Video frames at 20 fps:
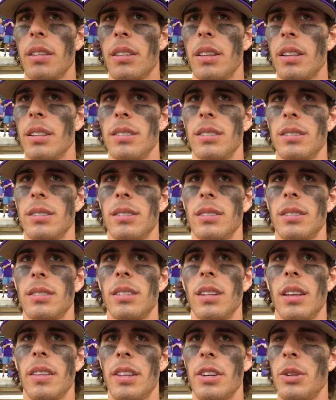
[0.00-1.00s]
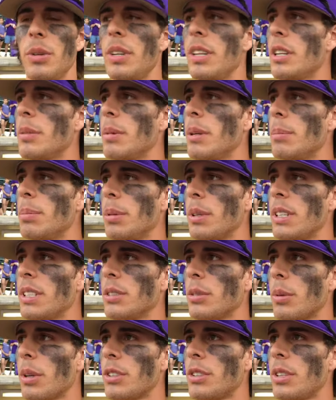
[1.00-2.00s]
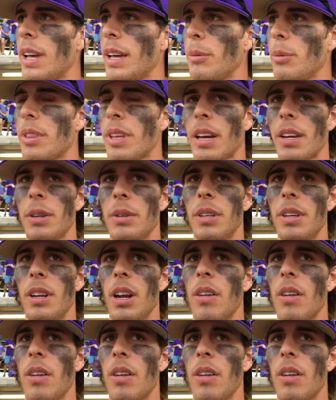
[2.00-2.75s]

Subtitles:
then you need to be pleased with how you did.